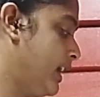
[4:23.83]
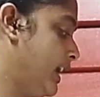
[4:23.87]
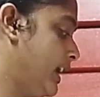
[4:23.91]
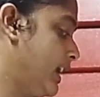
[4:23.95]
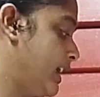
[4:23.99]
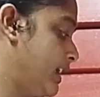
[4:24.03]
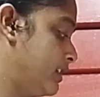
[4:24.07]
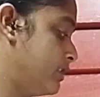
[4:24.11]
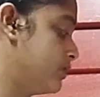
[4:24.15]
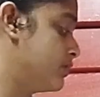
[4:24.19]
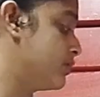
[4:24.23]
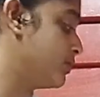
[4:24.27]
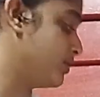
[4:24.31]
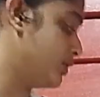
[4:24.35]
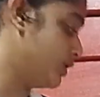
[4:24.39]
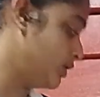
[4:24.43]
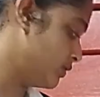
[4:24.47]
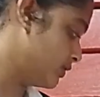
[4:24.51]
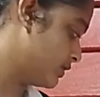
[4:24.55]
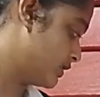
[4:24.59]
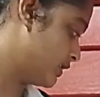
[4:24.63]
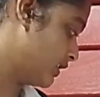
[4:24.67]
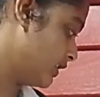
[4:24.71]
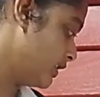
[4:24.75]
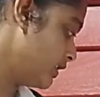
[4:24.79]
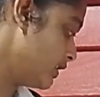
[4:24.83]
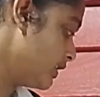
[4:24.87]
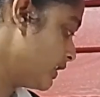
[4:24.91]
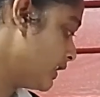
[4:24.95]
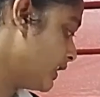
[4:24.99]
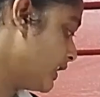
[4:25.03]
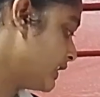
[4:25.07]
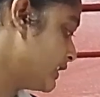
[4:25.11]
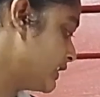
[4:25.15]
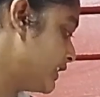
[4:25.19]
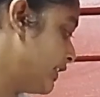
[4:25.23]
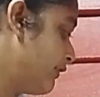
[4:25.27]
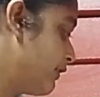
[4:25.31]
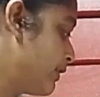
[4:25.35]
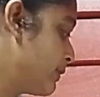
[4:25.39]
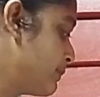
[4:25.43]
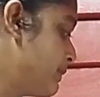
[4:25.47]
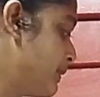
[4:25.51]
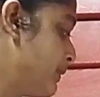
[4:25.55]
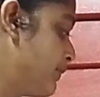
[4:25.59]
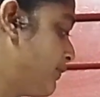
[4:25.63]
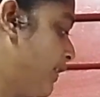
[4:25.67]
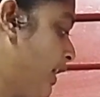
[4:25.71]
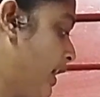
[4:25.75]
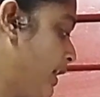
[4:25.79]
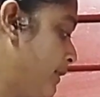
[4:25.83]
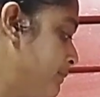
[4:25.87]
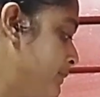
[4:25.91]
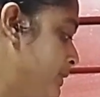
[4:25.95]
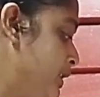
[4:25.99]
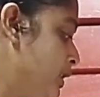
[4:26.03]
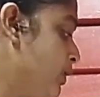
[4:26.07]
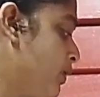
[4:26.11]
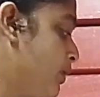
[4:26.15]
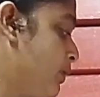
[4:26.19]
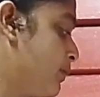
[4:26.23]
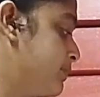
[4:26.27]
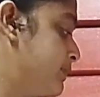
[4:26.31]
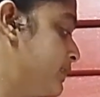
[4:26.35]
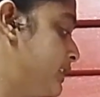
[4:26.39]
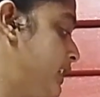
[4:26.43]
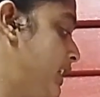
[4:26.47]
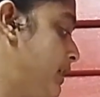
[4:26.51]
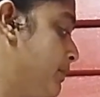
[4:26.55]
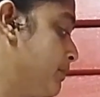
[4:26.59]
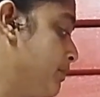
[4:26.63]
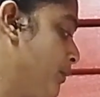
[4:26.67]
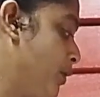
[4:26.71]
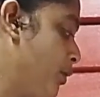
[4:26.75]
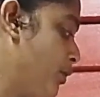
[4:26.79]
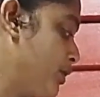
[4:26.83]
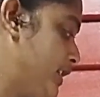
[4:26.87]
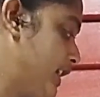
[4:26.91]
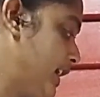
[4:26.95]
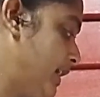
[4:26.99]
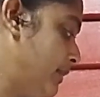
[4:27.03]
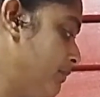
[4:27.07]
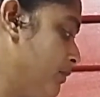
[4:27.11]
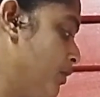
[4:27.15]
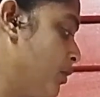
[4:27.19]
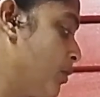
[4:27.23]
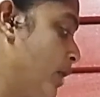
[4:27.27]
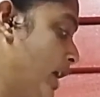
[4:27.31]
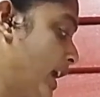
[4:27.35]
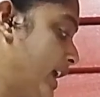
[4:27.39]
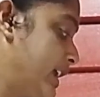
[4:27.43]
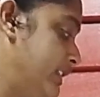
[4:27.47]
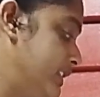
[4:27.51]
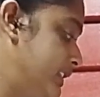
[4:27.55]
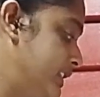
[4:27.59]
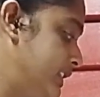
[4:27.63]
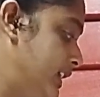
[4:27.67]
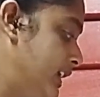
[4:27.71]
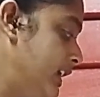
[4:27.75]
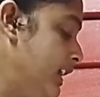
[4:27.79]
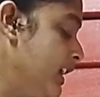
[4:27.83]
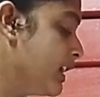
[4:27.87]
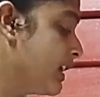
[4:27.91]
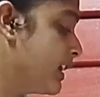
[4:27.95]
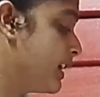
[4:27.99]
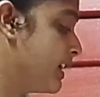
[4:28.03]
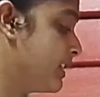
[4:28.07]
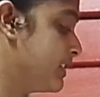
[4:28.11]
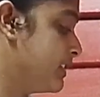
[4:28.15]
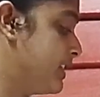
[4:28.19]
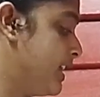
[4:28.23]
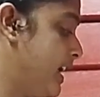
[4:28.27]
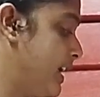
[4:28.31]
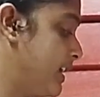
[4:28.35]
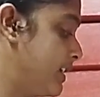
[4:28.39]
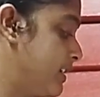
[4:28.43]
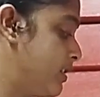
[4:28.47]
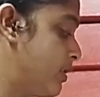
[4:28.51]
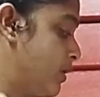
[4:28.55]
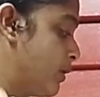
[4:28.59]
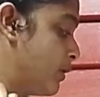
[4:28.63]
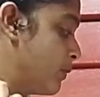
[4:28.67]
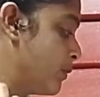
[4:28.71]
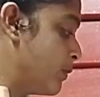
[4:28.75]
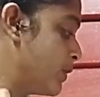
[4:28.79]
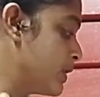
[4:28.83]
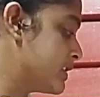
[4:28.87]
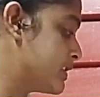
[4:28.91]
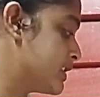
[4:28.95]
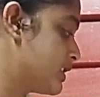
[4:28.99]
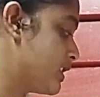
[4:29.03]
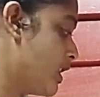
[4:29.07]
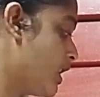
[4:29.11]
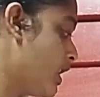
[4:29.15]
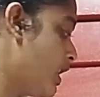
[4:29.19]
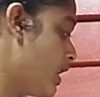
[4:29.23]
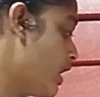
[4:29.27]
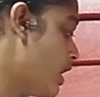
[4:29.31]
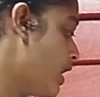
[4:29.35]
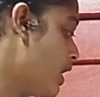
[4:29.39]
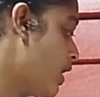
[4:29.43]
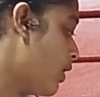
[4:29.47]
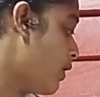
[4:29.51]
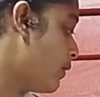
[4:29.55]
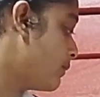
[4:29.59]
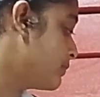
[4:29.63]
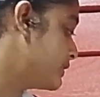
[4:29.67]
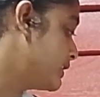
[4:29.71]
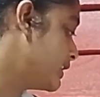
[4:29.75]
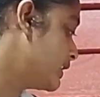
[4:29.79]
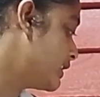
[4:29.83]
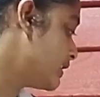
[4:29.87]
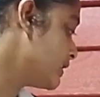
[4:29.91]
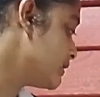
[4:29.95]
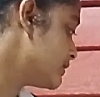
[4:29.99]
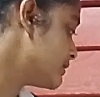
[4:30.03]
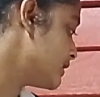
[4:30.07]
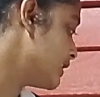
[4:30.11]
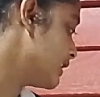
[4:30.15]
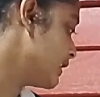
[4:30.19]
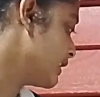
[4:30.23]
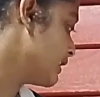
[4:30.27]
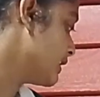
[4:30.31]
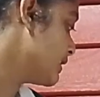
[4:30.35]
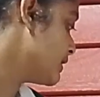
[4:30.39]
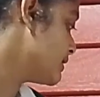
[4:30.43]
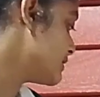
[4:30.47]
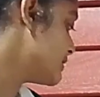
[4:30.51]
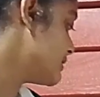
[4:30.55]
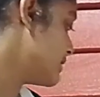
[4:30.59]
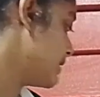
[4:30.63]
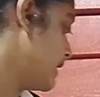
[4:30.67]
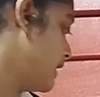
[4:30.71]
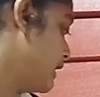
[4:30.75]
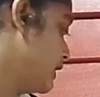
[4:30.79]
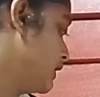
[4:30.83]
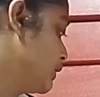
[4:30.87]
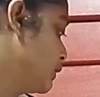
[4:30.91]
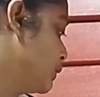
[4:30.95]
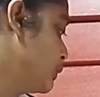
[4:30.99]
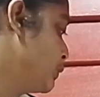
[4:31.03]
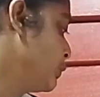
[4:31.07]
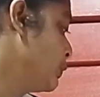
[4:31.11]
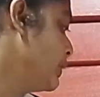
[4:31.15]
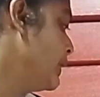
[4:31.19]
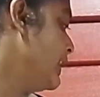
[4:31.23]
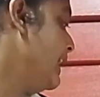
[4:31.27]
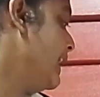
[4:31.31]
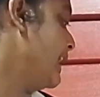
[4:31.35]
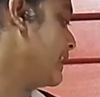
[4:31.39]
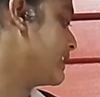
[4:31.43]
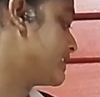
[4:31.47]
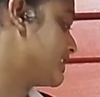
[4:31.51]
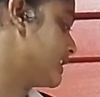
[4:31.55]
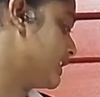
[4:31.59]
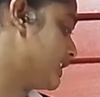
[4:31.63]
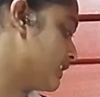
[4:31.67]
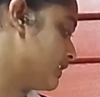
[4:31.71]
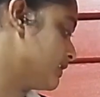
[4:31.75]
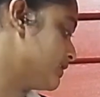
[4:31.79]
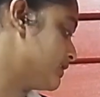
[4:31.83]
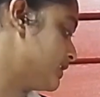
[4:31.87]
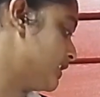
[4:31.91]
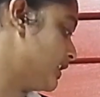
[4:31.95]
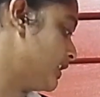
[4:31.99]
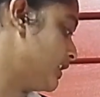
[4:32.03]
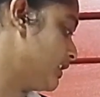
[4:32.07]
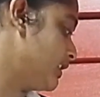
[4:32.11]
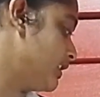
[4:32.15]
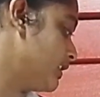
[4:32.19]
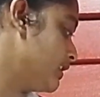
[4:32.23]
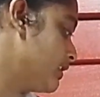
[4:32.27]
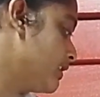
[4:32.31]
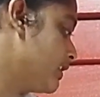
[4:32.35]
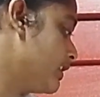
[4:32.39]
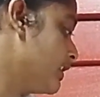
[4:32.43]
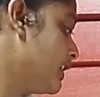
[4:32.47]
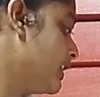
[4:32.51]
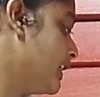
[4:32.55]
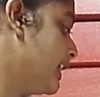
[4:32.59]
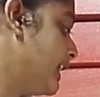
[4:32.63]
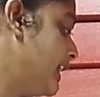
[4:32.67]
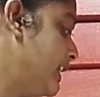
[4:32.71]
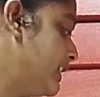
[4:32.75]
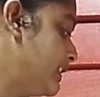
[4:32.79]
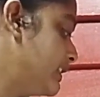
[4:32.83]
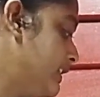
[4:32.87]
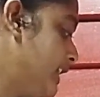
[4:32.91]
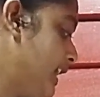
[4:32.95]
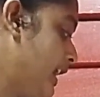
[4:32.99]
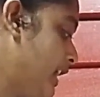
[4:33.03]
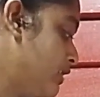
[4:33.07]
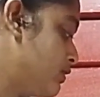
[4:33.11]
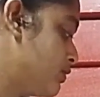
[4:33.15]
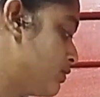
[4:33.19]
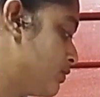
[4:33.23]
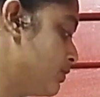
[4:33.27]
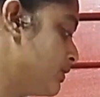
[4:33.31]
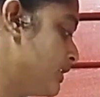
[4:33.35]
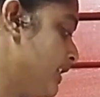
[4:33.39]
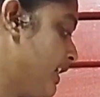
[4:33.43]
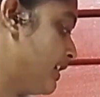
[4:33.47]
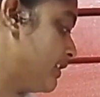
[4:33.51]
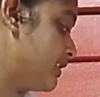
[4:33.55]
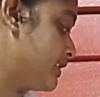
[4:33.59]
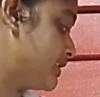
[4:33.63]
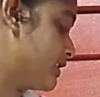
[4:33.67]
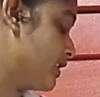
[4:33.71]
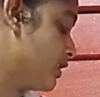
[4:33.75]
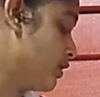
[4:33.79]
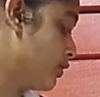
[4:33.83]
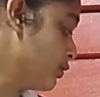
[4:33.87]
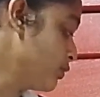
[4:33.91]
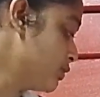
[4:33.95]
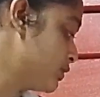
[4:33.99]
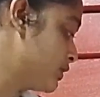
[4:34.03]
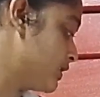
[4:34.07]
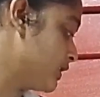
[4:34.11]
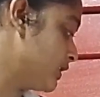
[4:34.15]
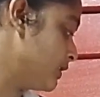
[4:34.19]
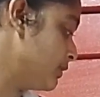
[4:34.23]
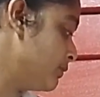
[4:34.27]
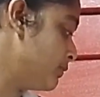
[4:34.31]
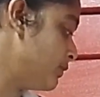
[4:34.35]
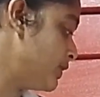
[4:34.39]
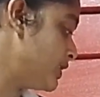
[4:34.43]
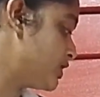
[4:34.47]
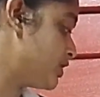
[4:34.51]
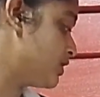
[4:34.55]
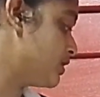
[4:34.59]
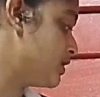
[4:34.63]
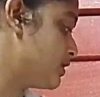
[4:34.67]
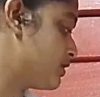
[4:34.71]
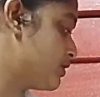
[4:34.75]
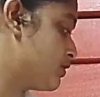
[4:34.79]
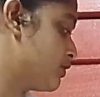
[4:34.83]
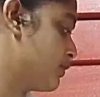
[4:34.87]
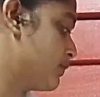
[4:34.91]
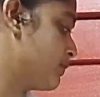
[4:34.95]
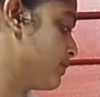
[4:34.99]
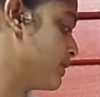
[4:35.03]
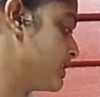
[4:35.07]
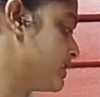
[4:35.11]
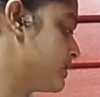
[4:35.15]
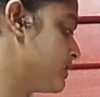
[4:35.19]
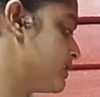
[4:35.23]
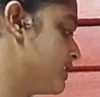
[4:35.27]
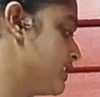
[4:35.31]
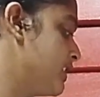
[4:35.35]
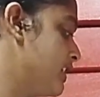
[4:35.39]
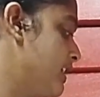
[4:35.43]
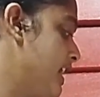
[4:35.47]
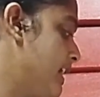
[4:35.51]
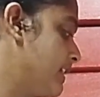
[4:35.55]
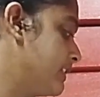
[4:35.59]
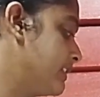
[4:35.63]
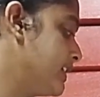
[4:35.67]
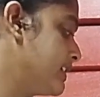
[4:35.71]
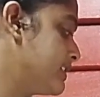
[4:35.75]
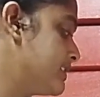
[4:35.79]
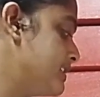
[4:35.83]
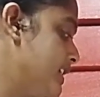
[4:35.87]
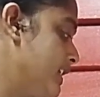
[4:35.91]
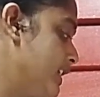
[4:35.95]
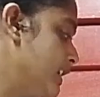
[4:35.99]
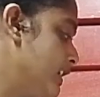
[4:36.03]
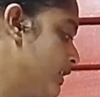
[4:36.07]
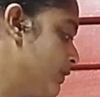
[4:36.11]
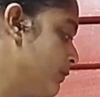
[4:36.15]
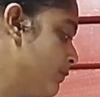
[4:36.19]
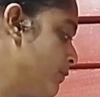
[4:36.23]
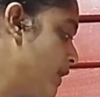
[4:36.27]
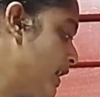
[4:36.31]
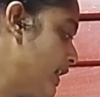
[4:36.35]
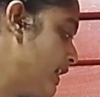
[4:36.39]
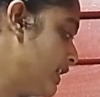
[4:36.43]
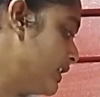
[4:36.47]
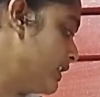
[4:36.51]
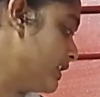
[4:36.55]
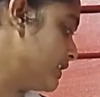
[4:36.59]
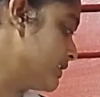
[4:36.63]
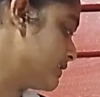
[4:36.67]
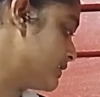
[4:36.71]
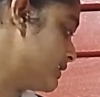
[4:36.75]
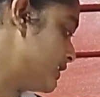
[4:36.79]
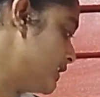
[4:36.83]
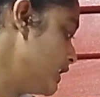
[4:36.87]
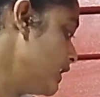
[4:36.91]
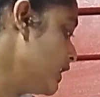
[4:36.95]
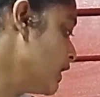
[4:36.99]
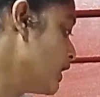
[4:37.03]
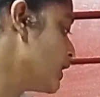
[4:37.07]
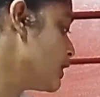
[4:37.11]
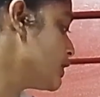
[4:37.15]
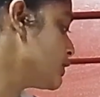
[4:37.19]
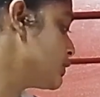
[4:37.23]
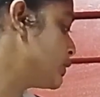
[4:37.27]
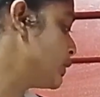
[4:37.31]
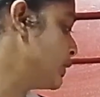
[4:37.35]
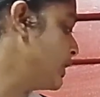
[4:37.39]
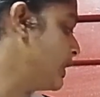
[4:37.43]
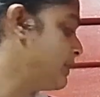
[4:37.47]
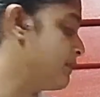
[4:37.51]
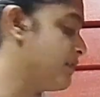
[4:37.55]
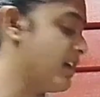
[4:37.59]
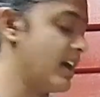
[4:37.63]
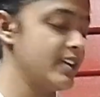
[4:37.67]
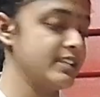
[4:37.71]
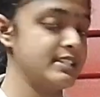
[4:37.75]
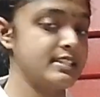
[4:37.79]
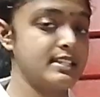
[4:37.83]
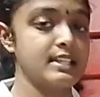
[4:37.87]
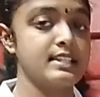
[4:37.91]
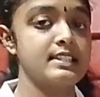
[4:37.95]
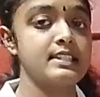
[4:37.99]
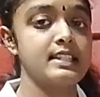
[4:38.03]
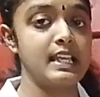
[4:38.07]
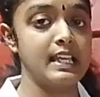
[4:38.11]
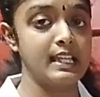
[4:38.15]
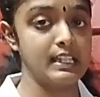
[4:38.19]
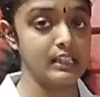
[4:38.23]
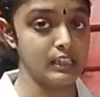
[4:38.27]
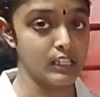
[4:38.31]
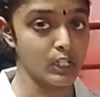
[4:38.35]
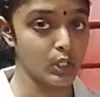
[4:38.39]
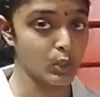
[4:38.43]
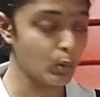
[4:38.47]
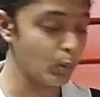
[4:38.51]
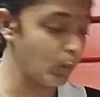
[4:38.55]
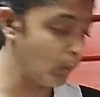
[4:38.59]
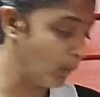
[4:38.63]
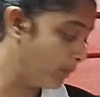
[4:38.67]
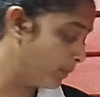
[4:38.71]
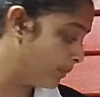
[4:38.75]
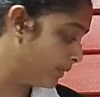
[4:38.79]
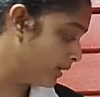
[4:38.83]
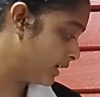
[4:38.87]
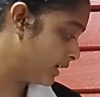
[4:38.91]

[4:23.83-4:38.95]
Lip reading: and to user, there will be fiber optic modem or MT that converts optical signals into electrical signal. In there too, there is a router which distributes the data signal wirelessly to devices in the home,